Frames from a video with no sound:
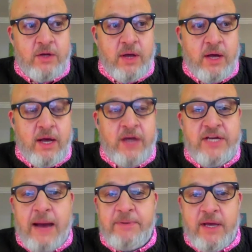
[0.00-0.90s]

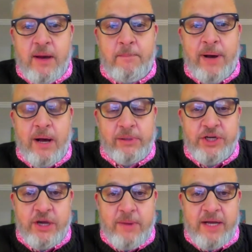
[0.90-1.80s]
adopting a
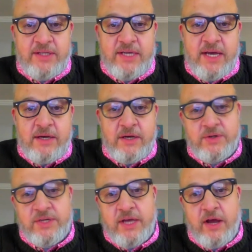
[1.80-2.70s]
publishing mindset and
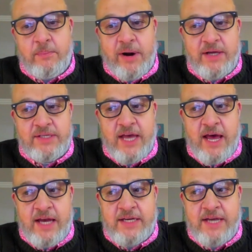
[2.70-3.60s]
using enterprise
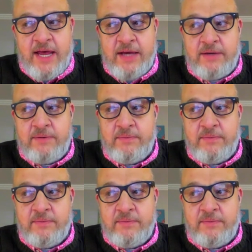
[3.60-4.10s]
content,